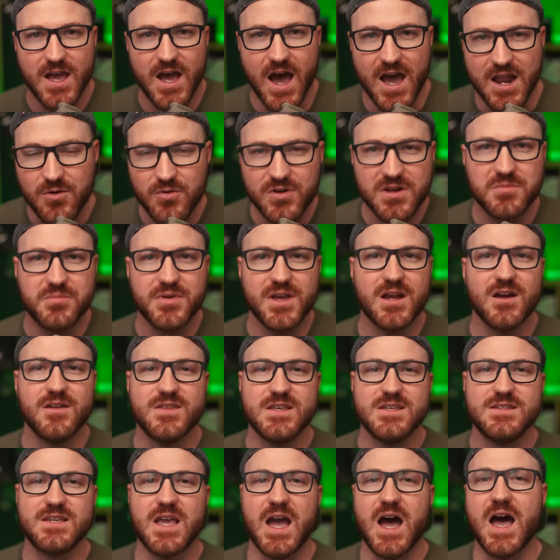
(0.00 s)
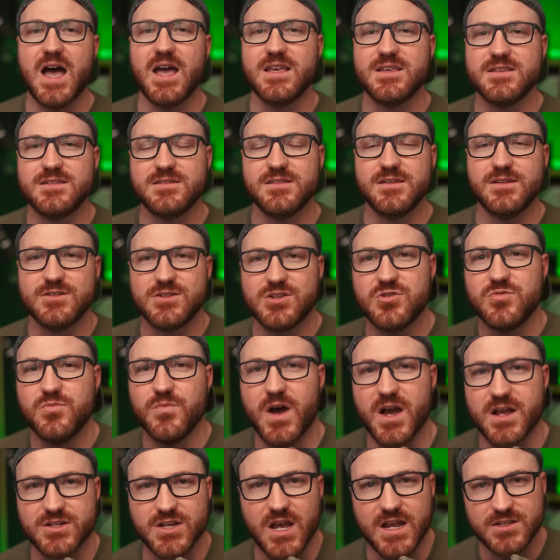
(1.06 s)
I don't want to pick on these guys too much.